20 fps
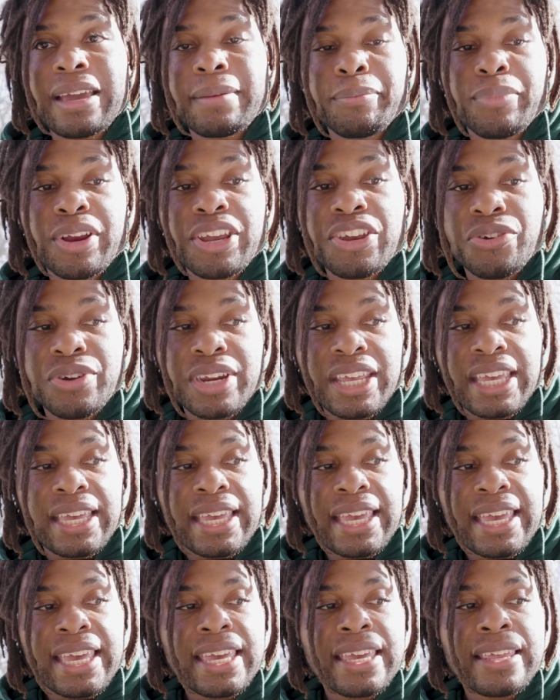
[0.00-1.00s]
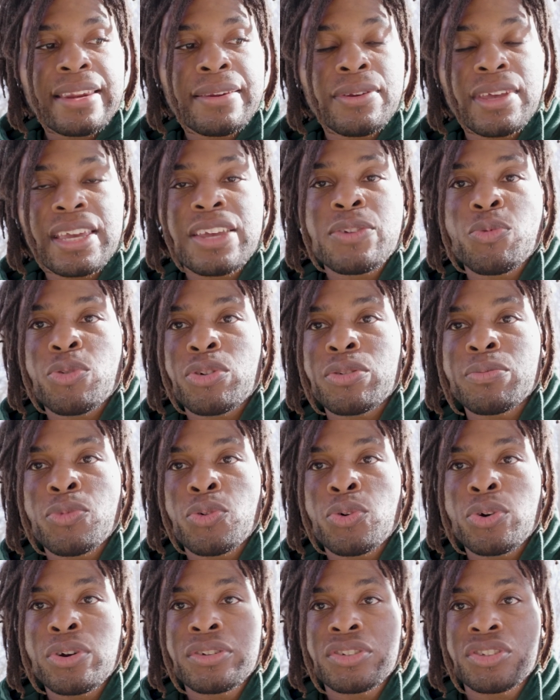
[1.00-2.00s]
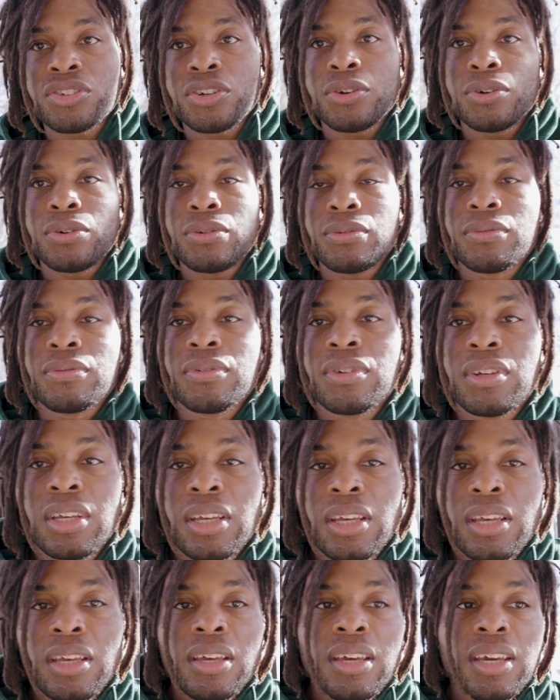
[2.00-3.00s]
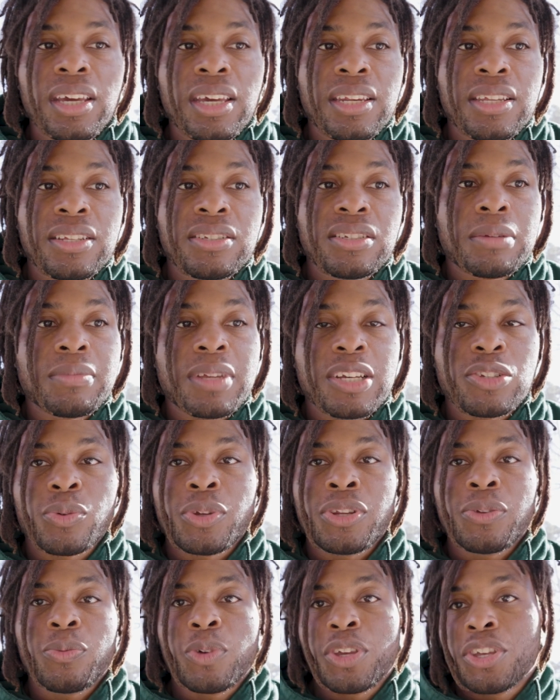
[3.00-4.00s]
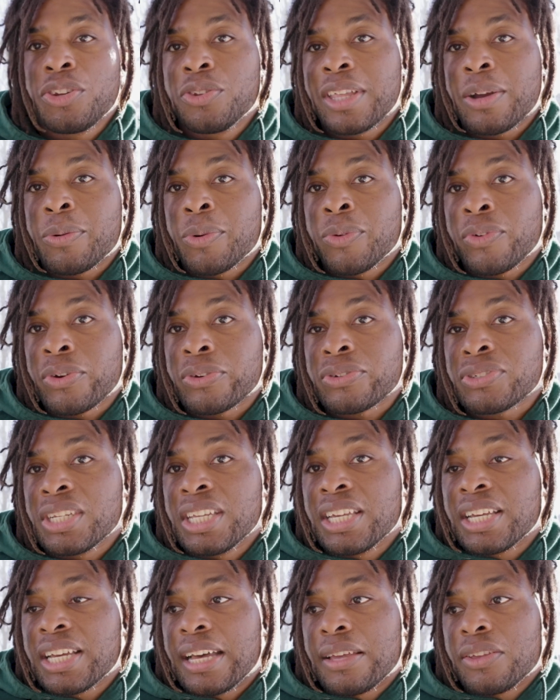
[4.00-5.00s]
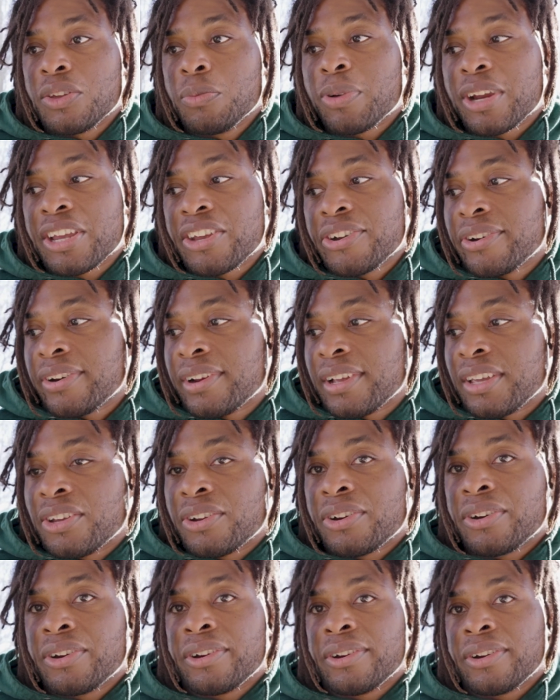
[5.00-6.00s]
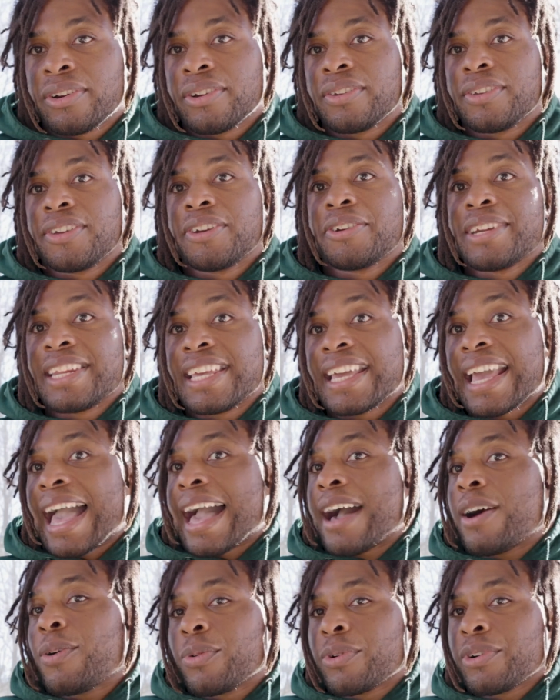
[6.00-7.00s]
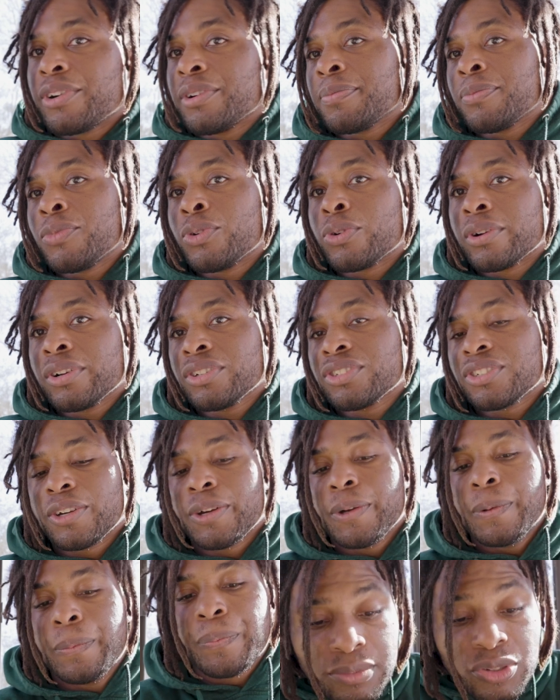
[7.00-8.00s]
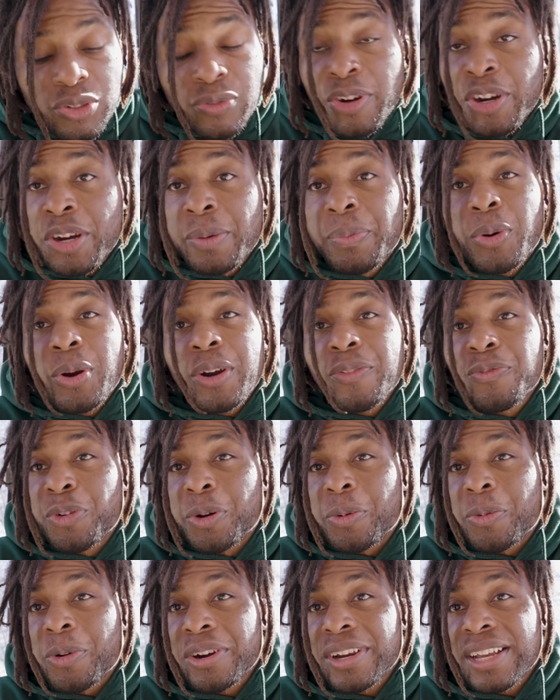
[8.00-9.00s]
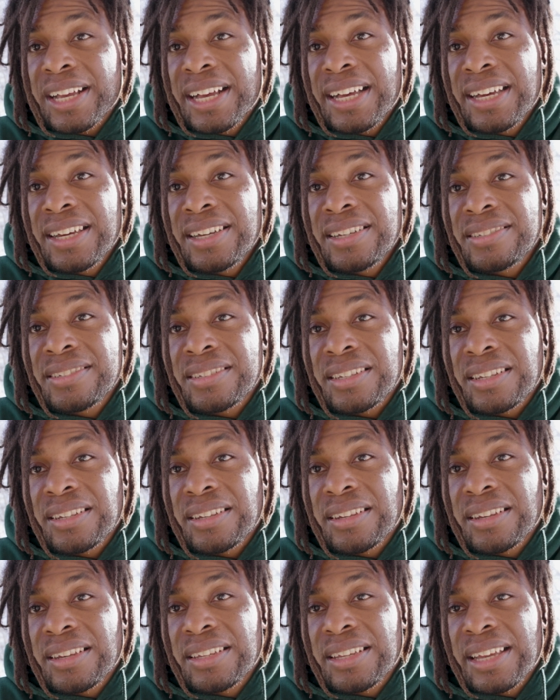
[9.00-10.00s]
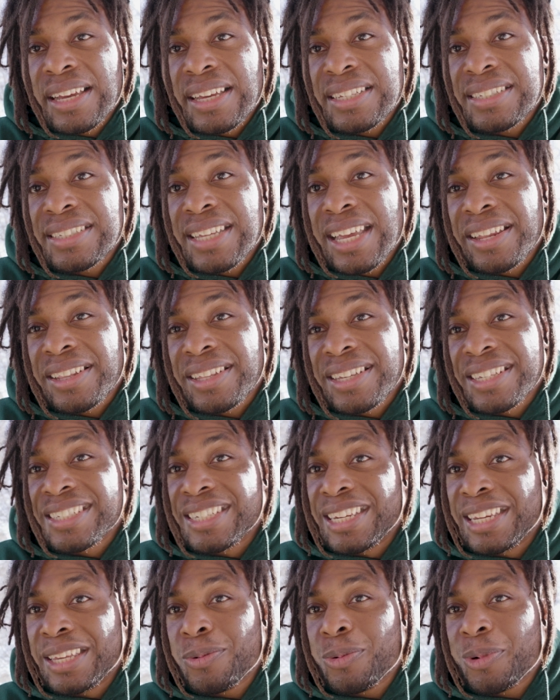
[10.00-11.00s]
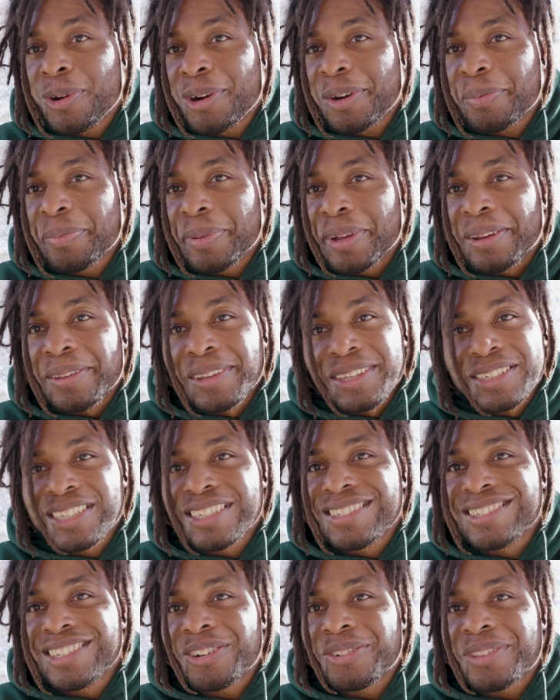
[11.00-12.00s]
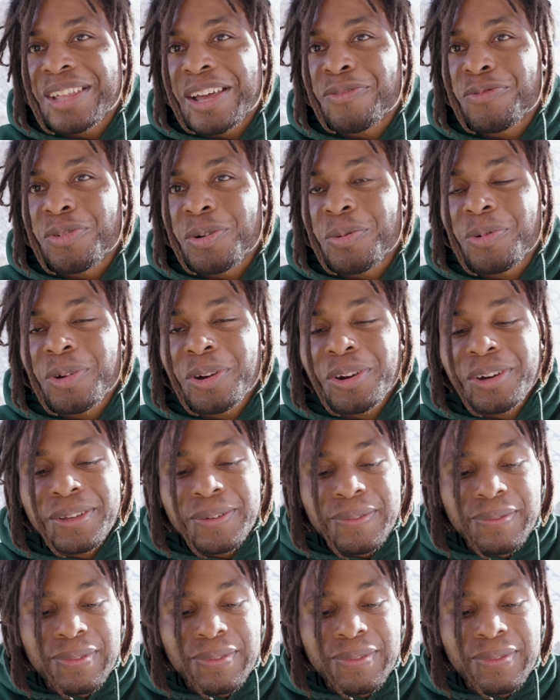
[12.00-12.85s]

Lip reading: bring your knee inward more so. And then sometimes when you do that reverse knee cut, you bring your knee outward more so. So very important footwork, guys. I guess technically it's knee work, but let's consider that footwork.